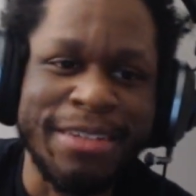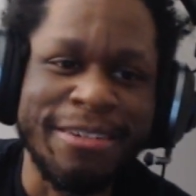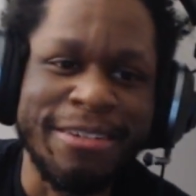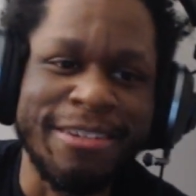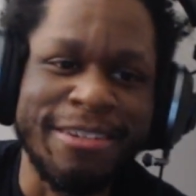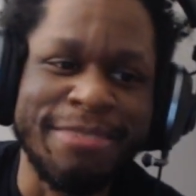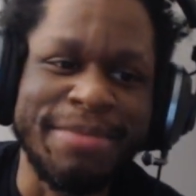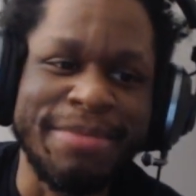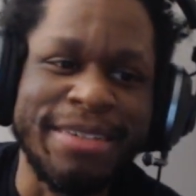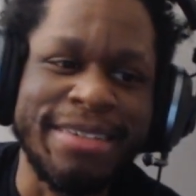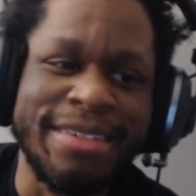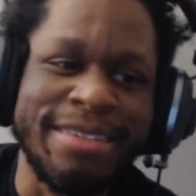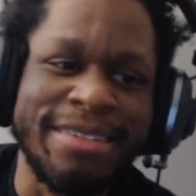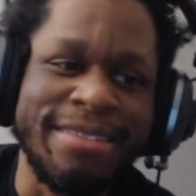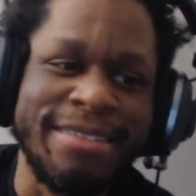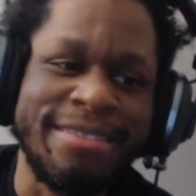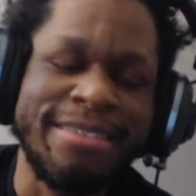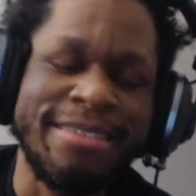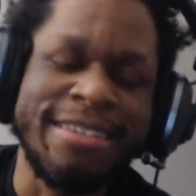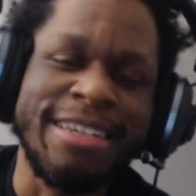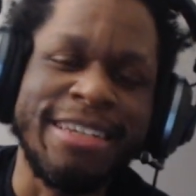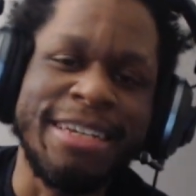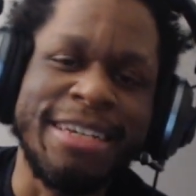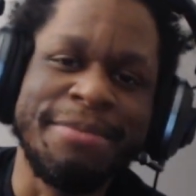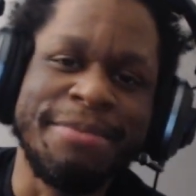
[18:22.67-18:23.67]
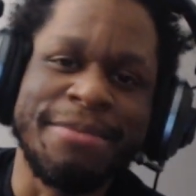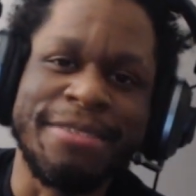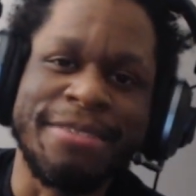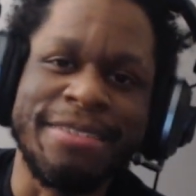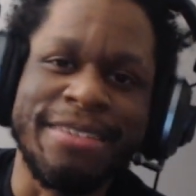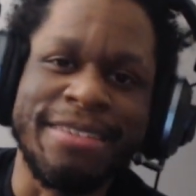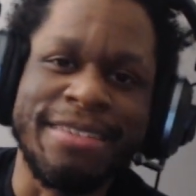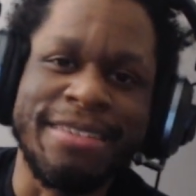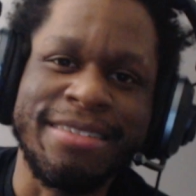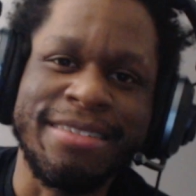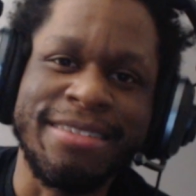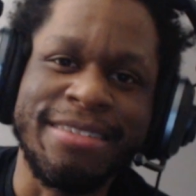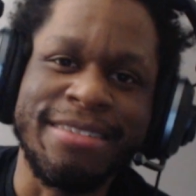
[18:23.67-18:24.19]
or because the games are
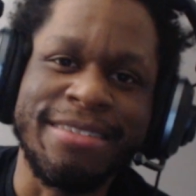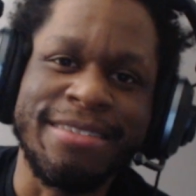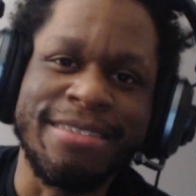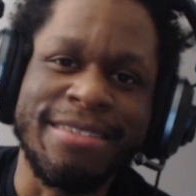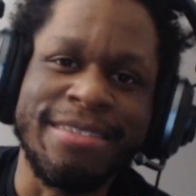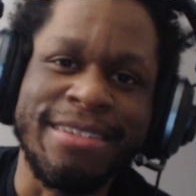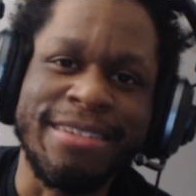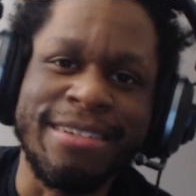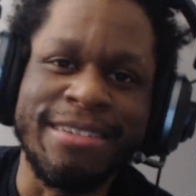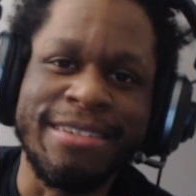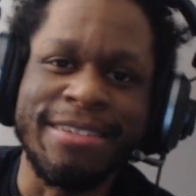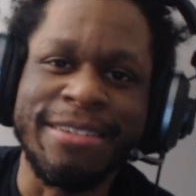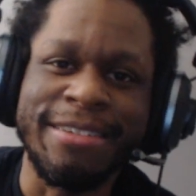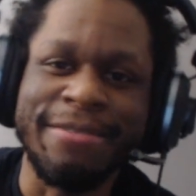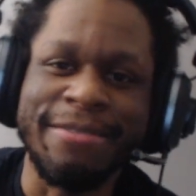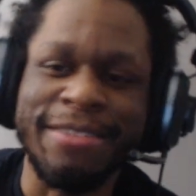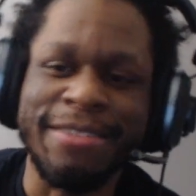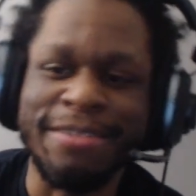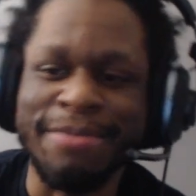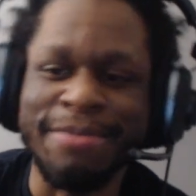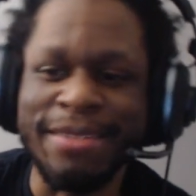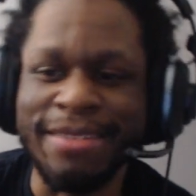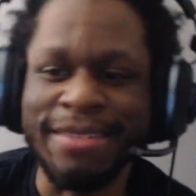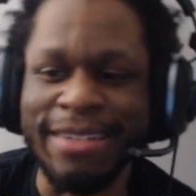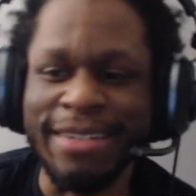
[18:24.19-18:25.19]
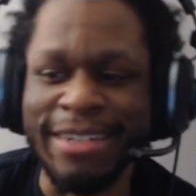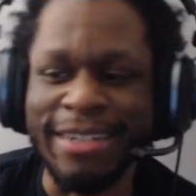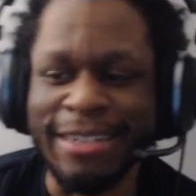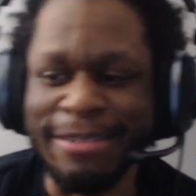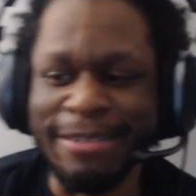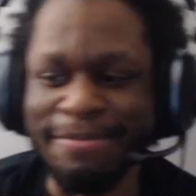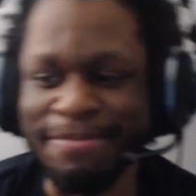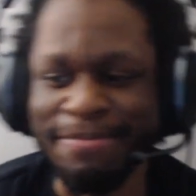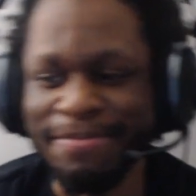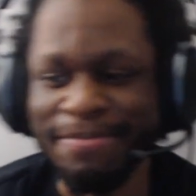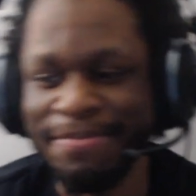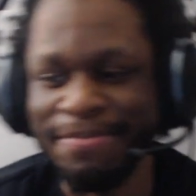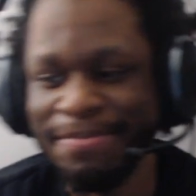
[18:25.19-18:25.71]
like such a long development
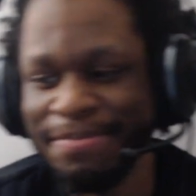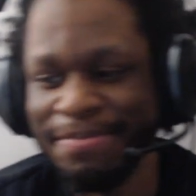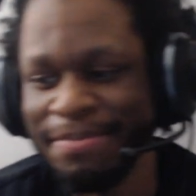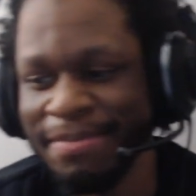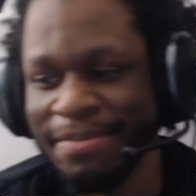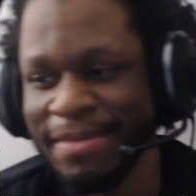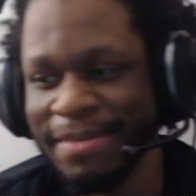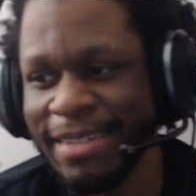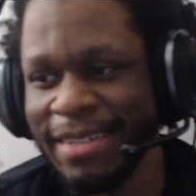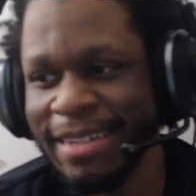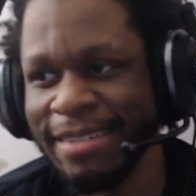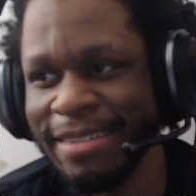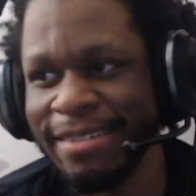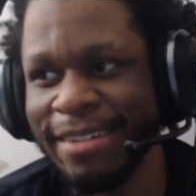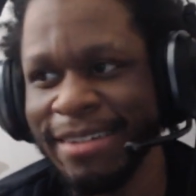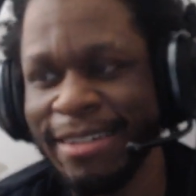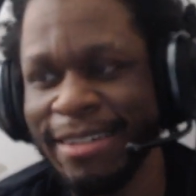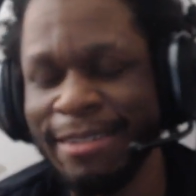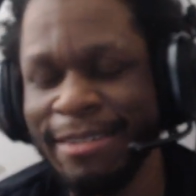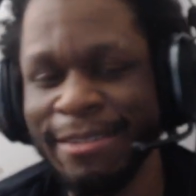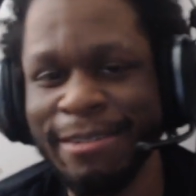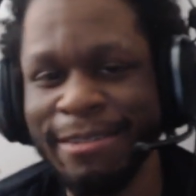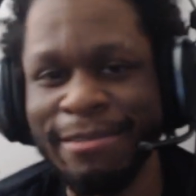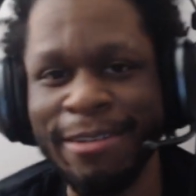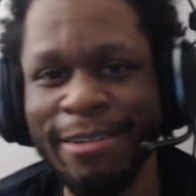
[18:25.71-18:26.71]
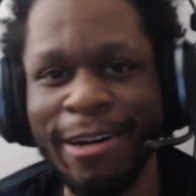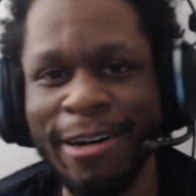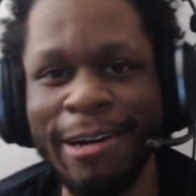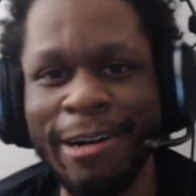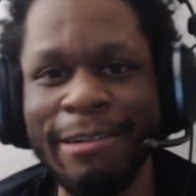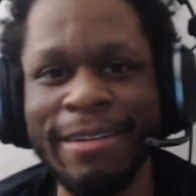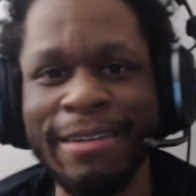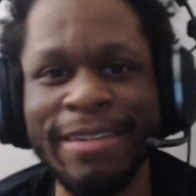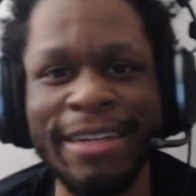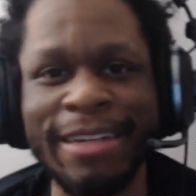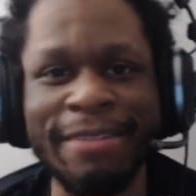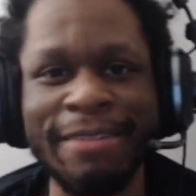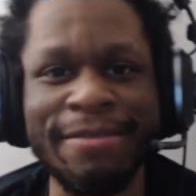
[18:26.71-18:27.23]
time, is like you don't
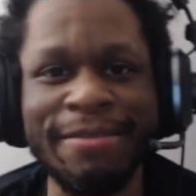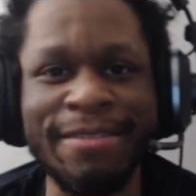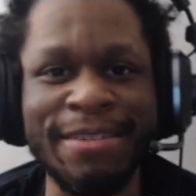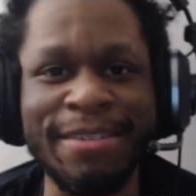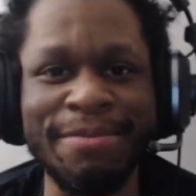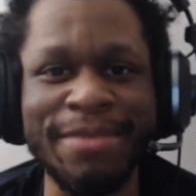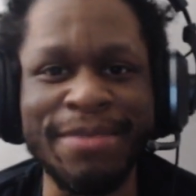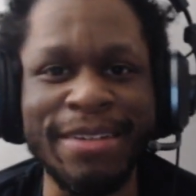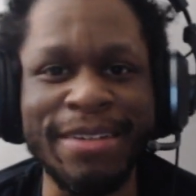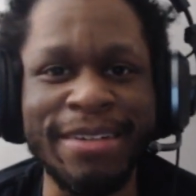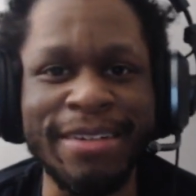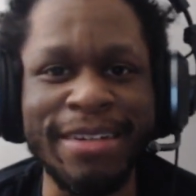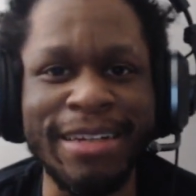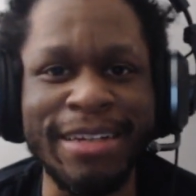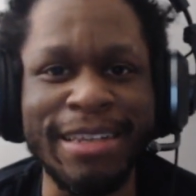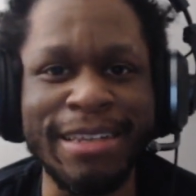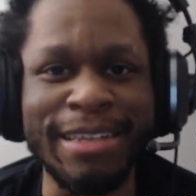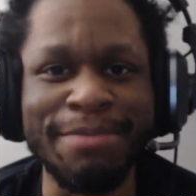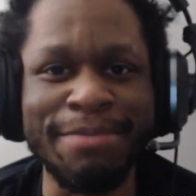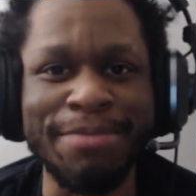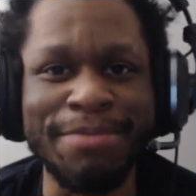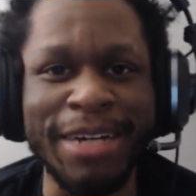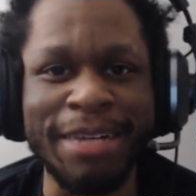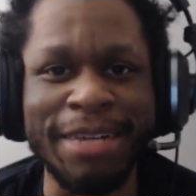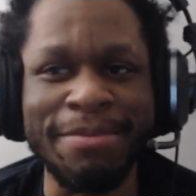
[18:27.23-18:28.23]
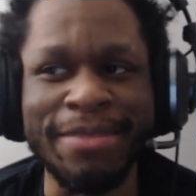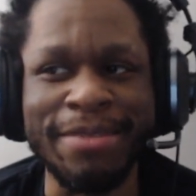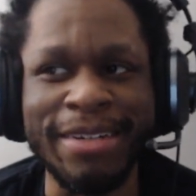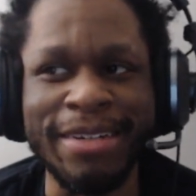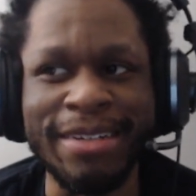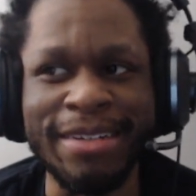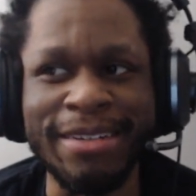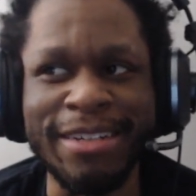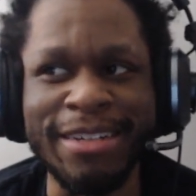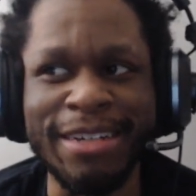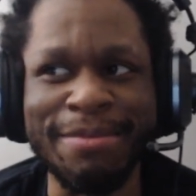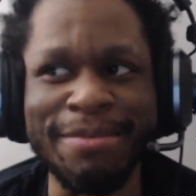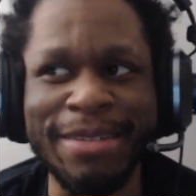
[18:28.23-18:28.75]
always have something in the
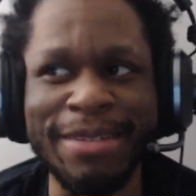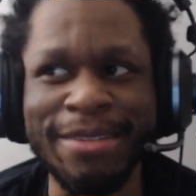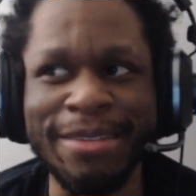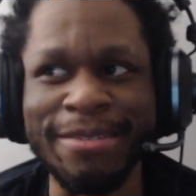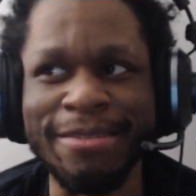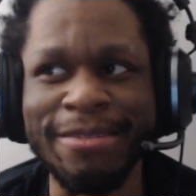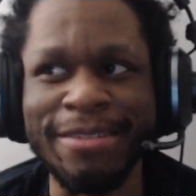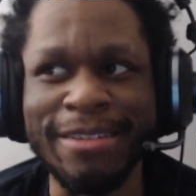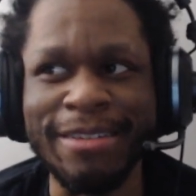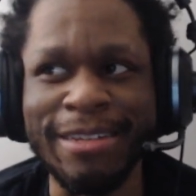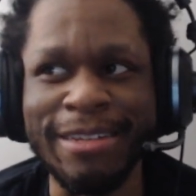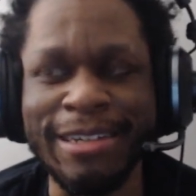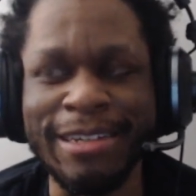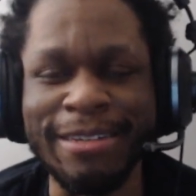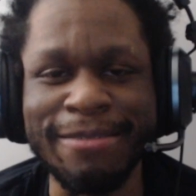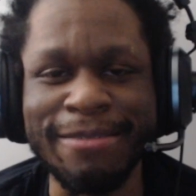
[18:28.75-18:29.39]
pipeline coming through to like